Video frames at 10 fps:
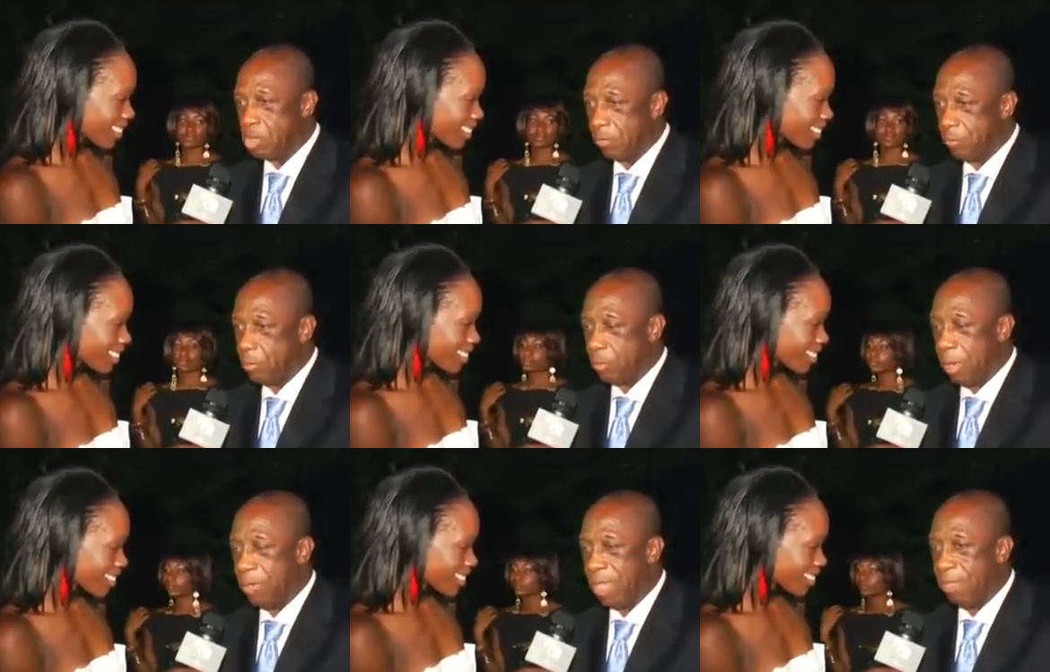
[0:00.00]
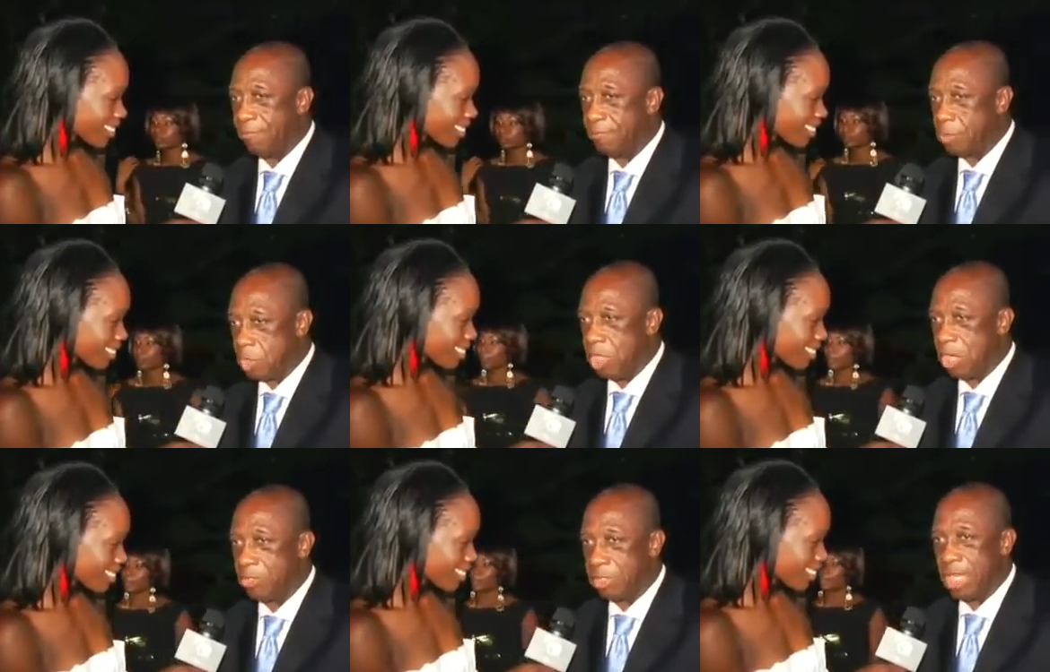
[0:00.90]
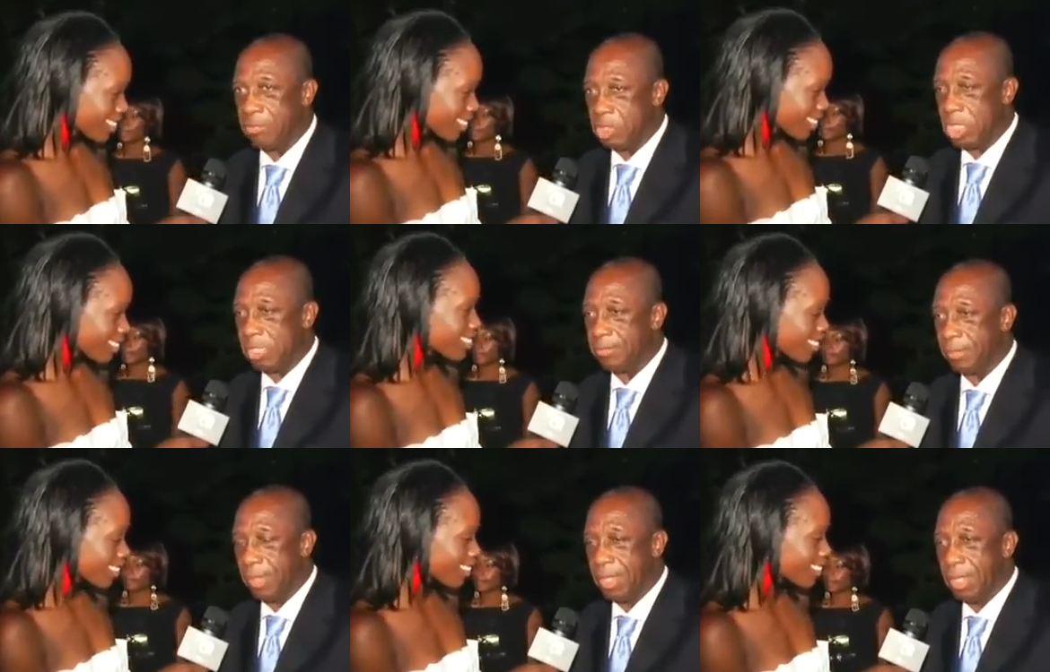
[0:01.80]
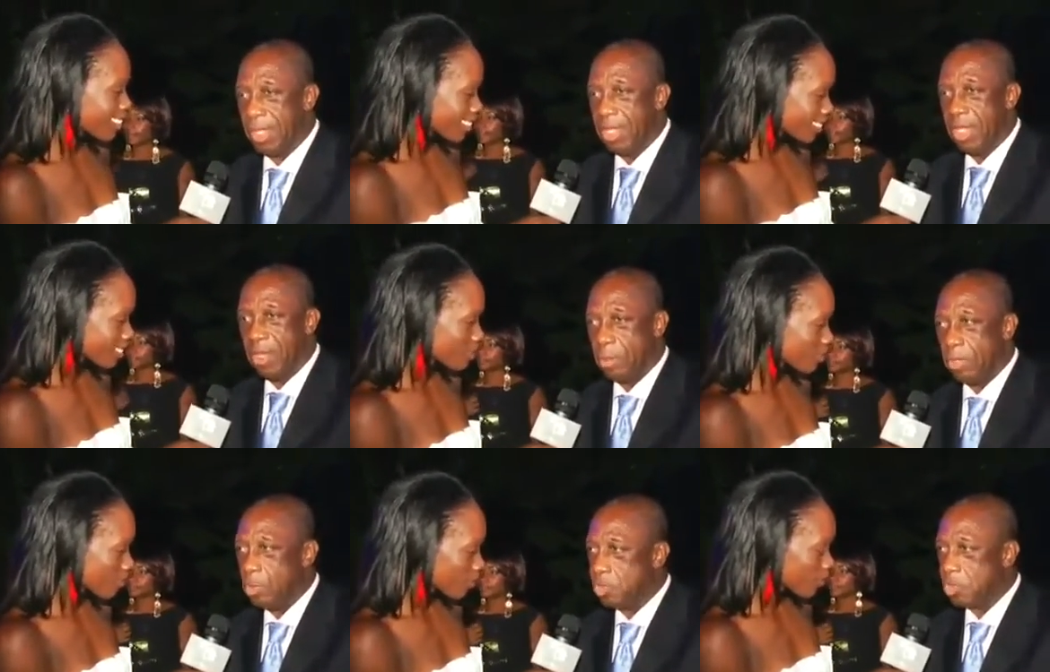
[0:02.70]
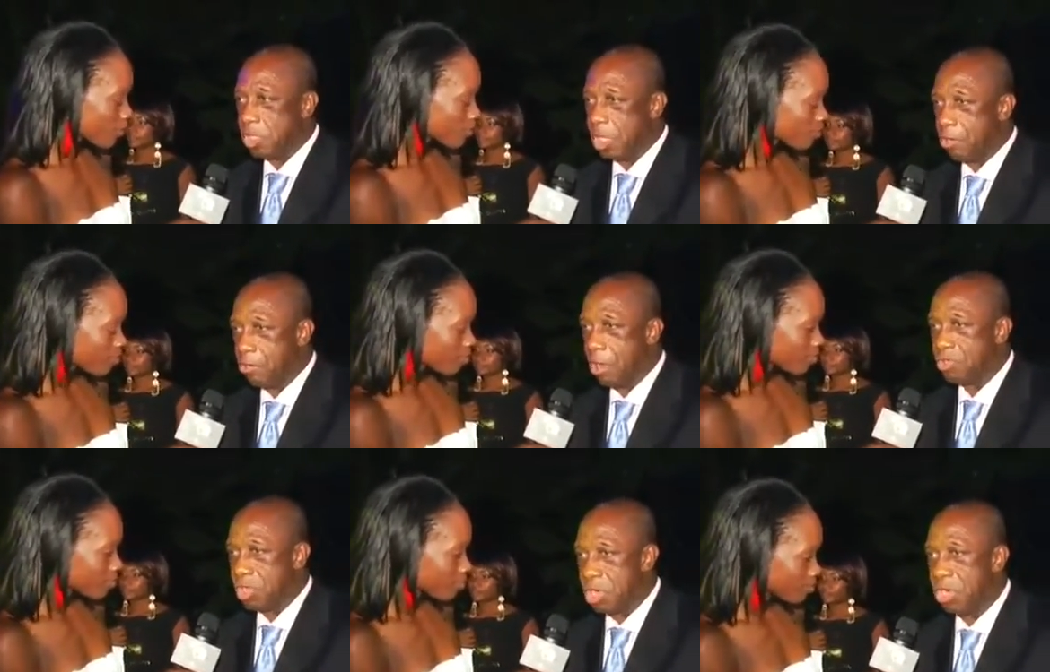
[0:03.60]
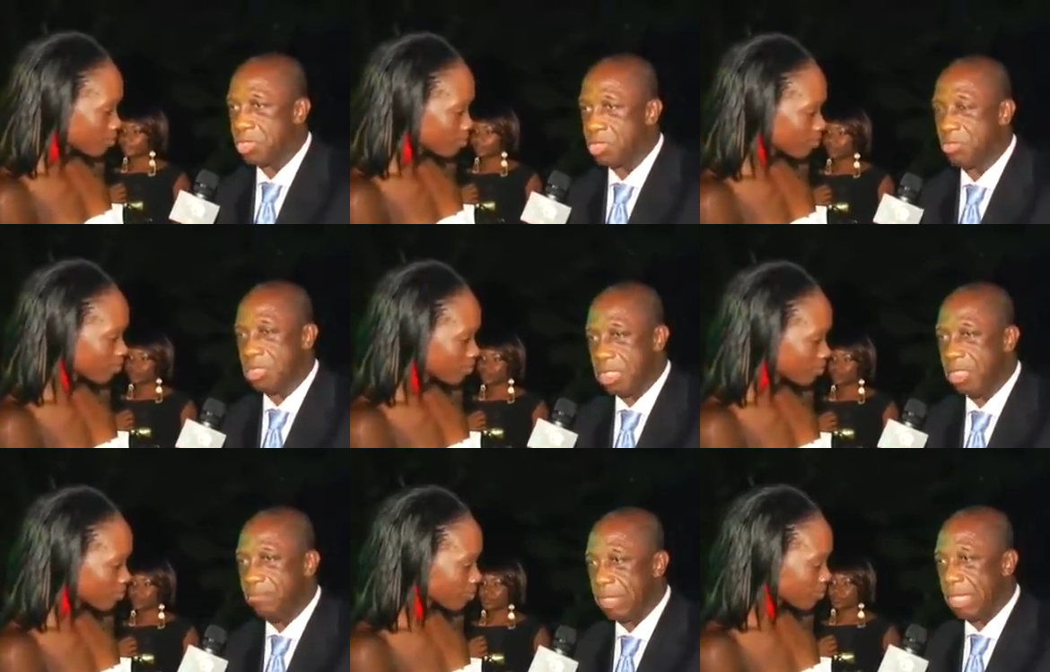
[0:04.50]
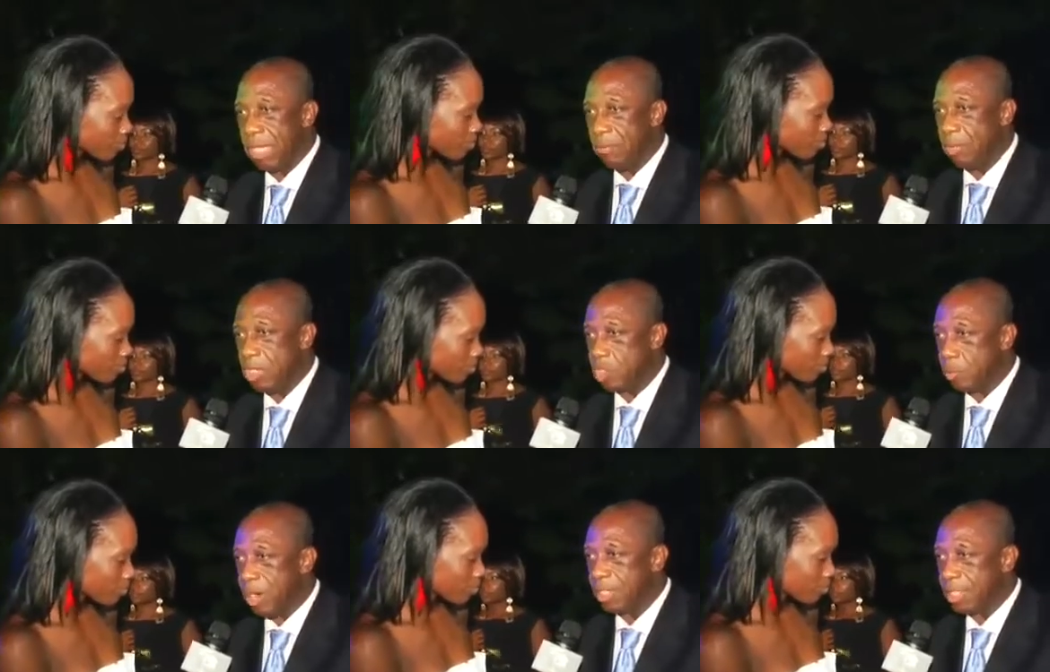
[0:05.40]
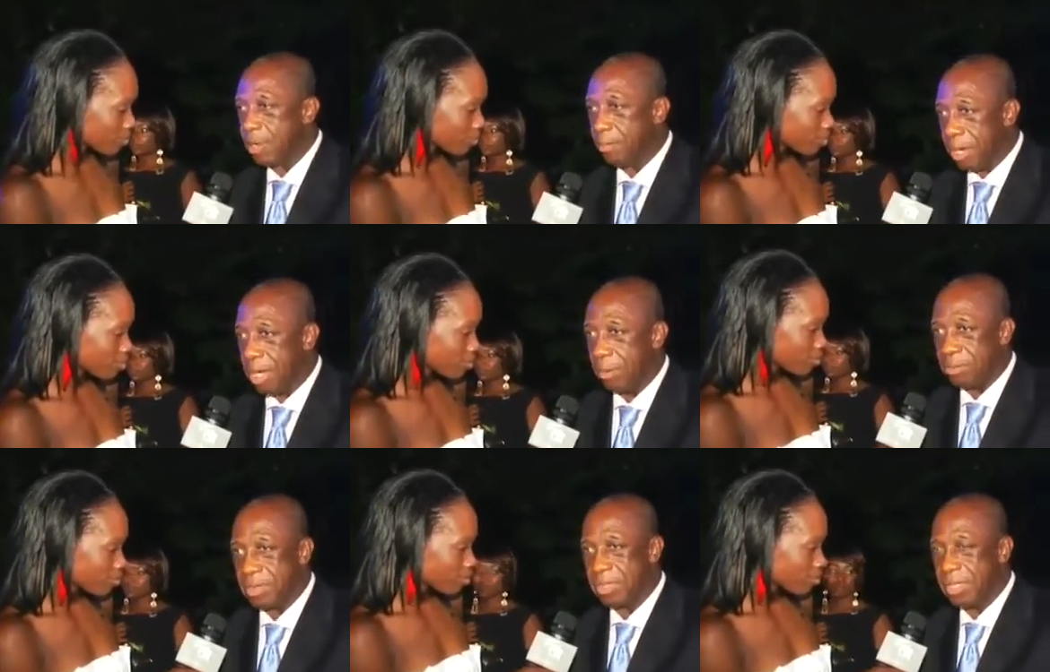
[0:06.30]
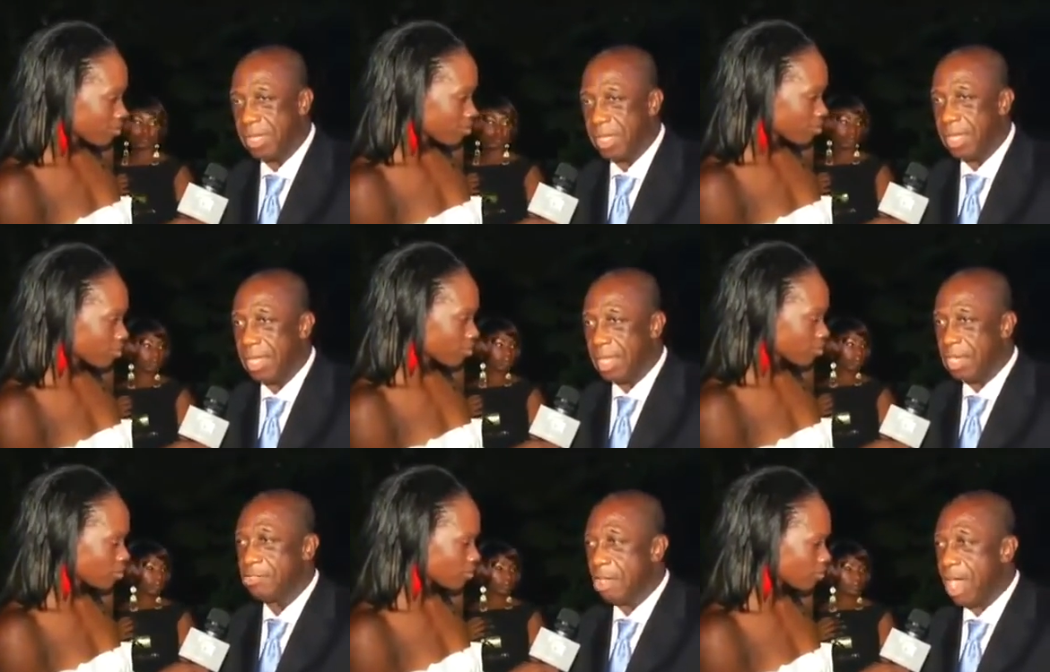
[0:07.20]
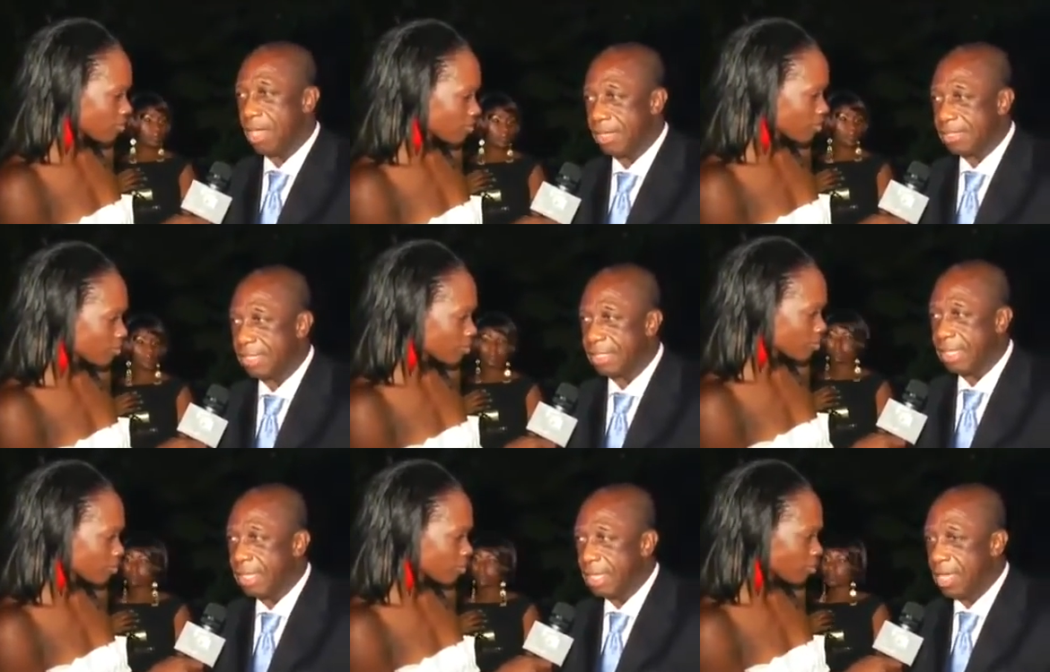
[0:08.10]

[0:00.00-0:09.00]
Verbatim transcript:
Speaker 1: most of you probably have seen it on television. When you see the crosshairs on TV with the smart bombs hitting targets,